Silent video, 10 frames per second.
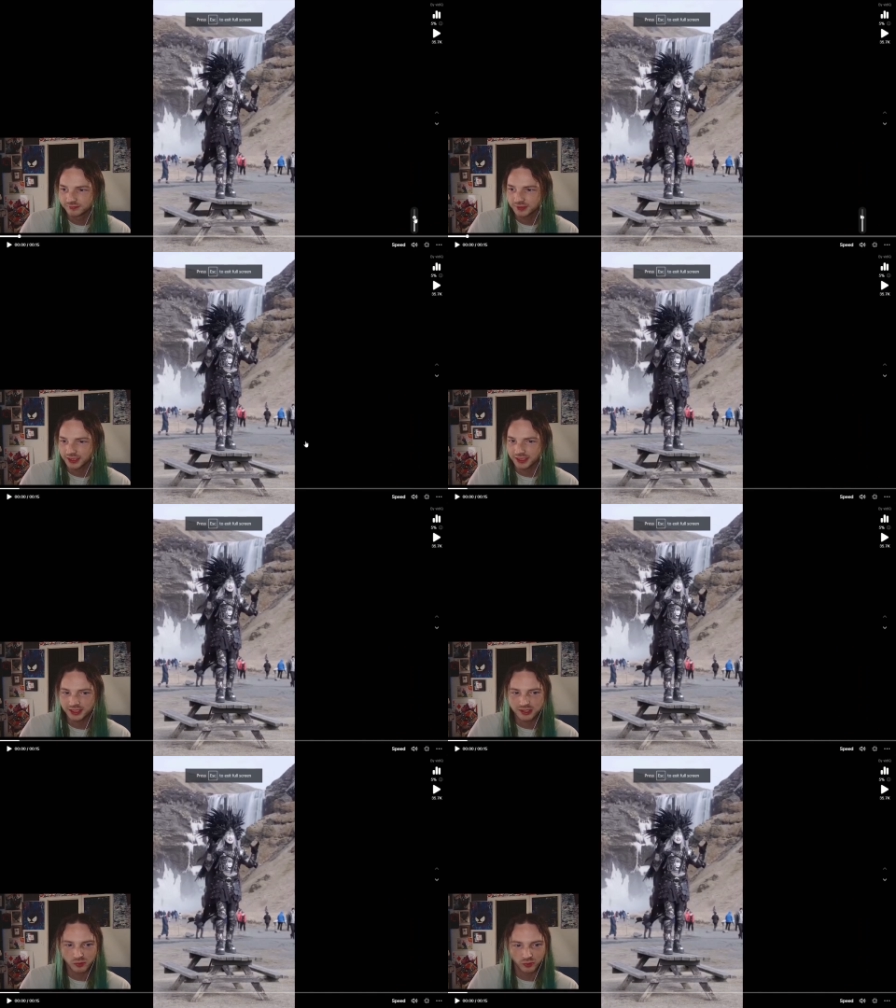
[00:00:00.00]
Can it get
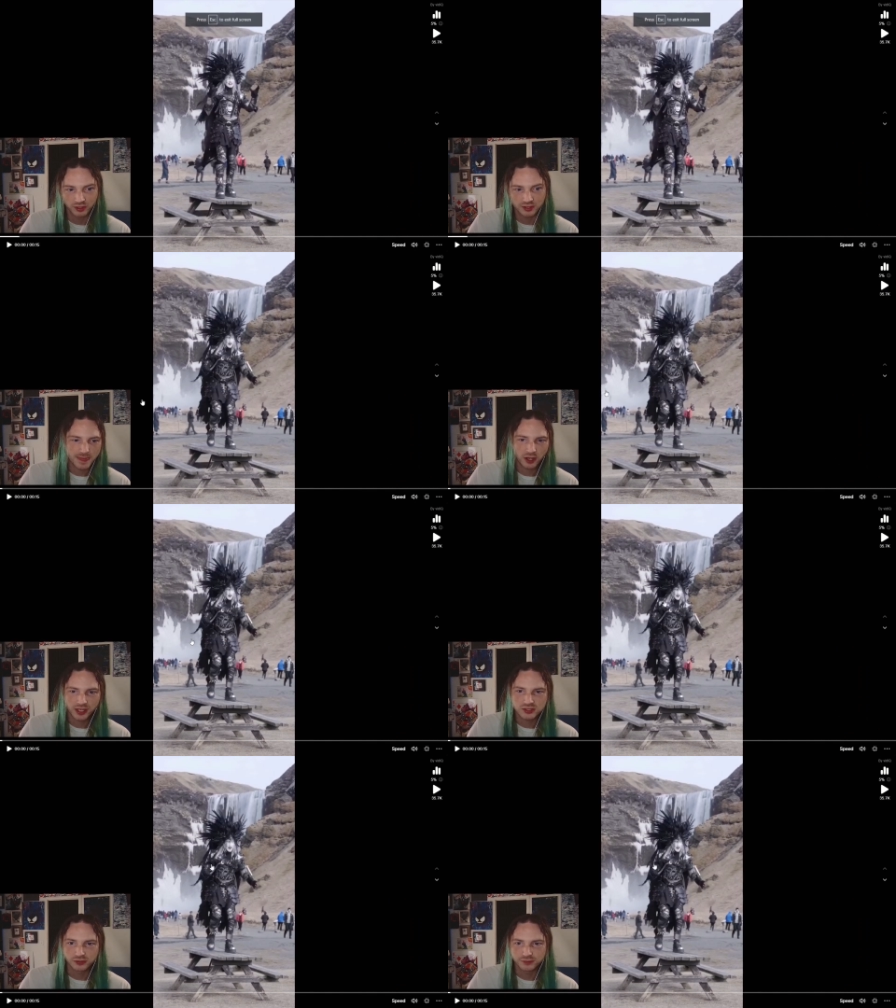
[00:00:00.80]
any worse?
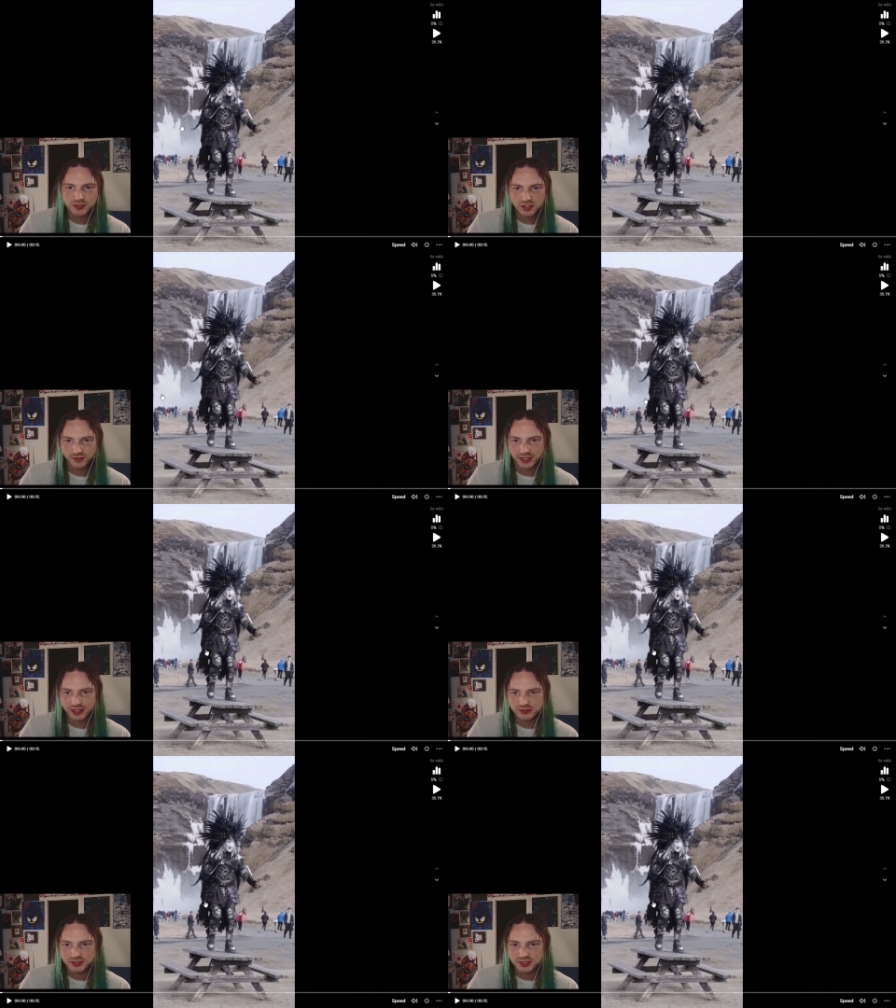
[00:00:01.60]
Okay, so first off, I
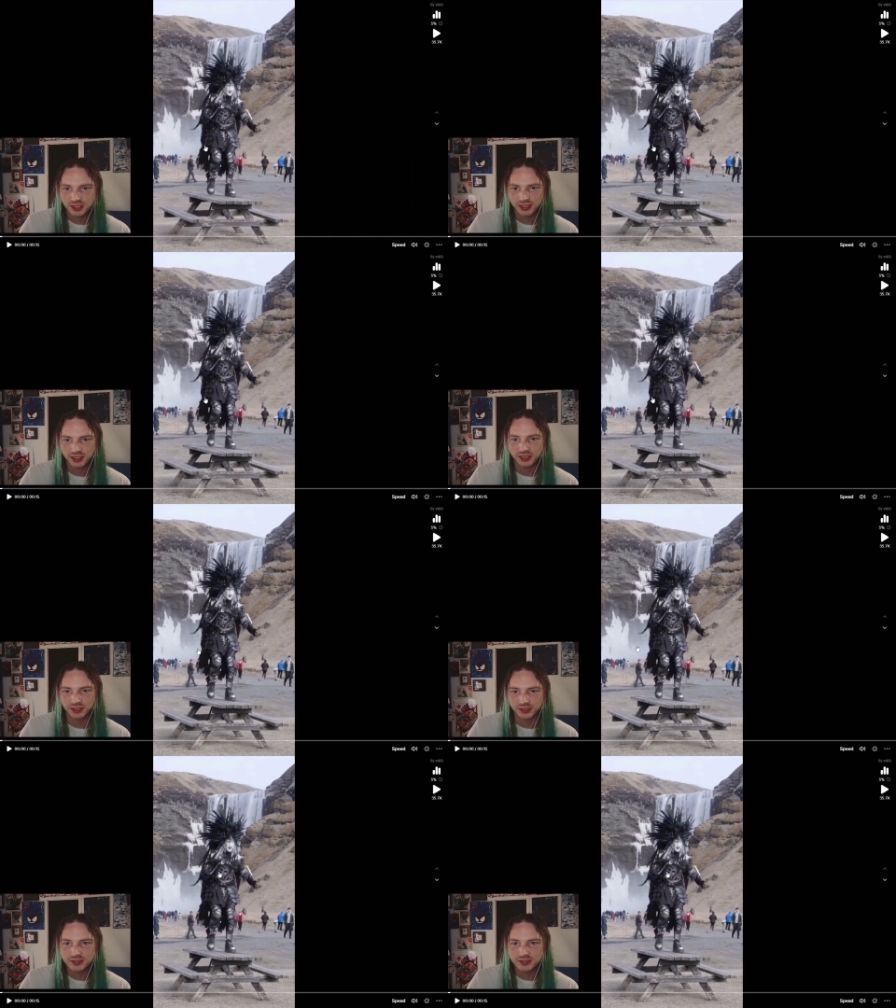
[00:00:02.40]
gotta say,